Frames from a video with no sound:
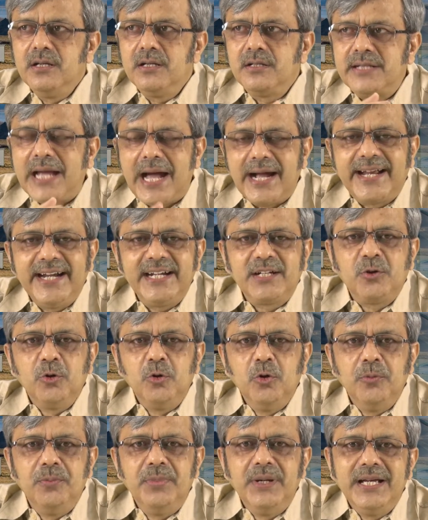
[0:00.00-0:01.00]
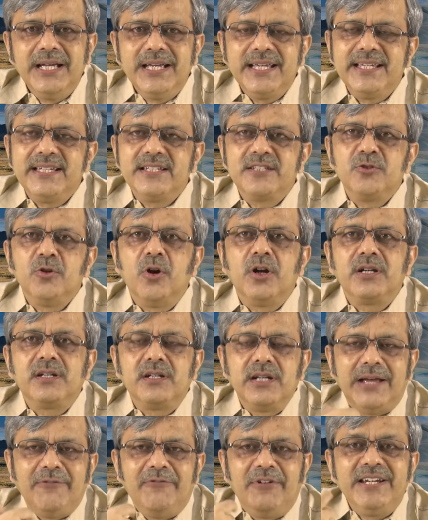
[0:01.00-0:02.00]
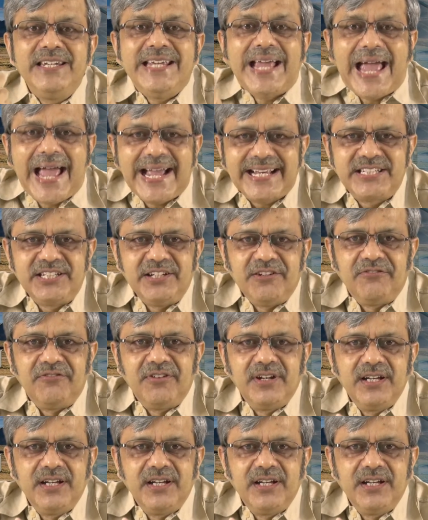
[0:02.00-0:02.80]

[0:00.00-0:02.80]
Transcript: target group is not very active.